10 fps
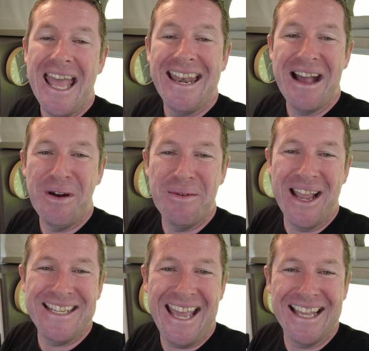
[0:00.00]
Now, we
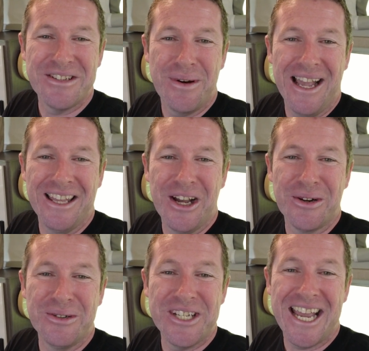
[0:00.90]
went down to our
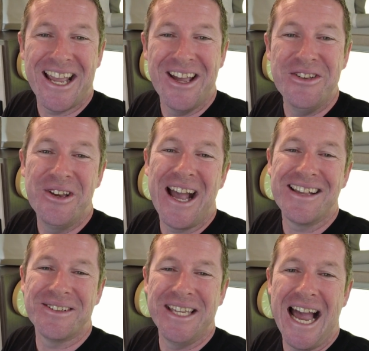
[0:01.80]
local Jayco
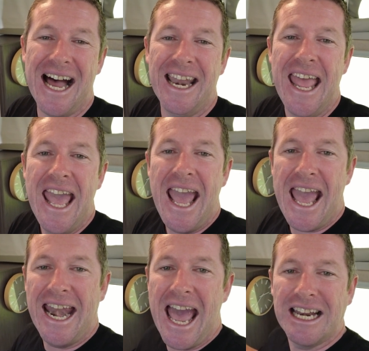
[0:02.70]
Newcastle yard
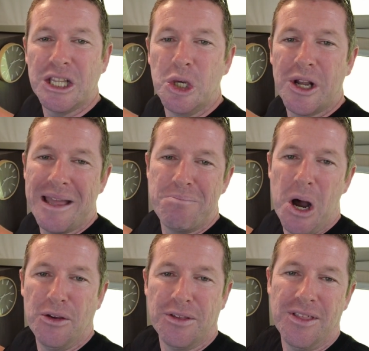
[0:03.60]
and had a look at
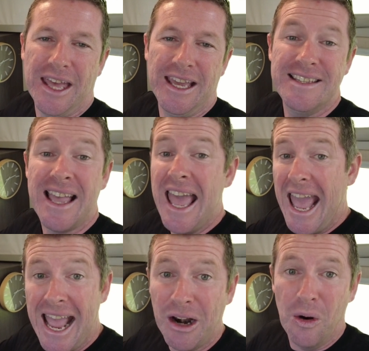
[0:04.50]
both of these
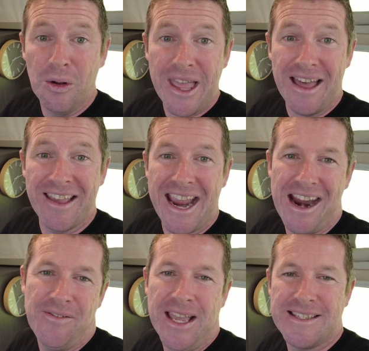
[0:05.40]
and all the other
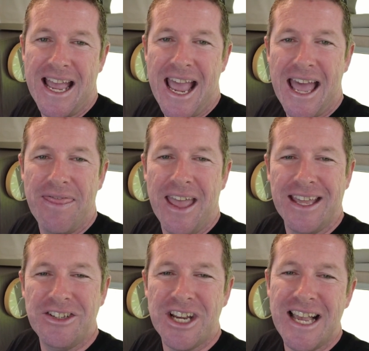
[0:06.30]
Caravans they had
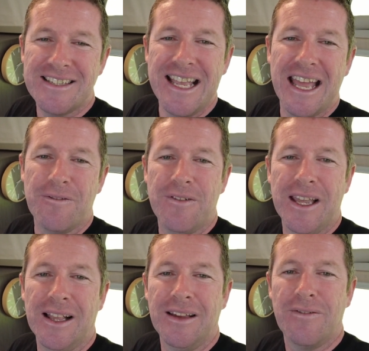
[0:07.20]
there, just to get a
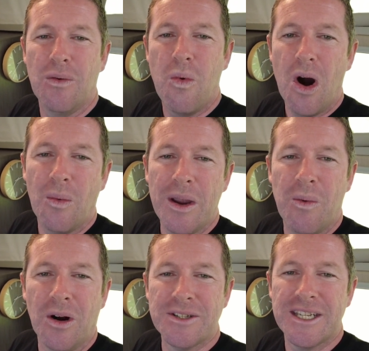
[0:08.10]
feeling for what we
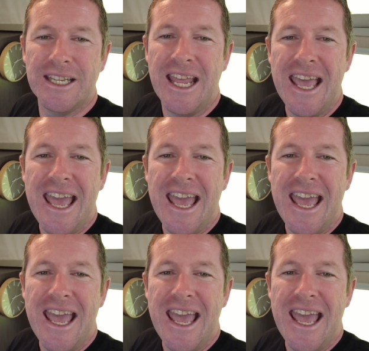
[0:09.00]
wanted